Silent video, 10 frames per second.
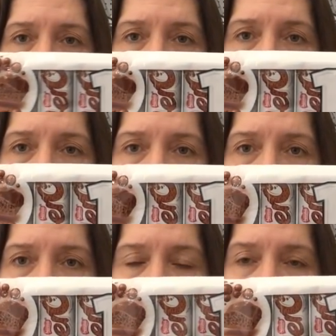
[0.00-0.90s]
10
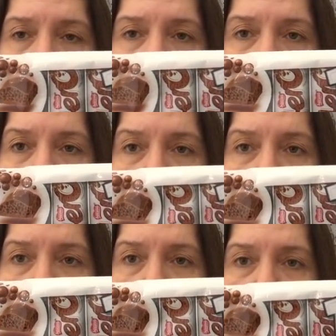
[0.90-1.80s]
little
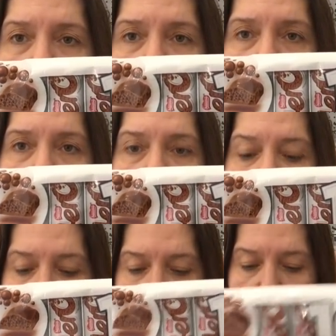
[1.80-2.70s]
snack size
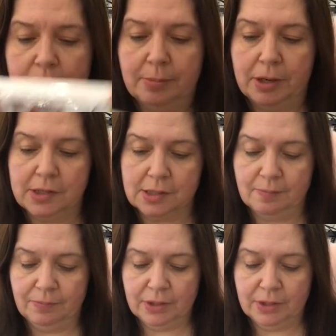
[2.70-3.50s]
chocolate bars.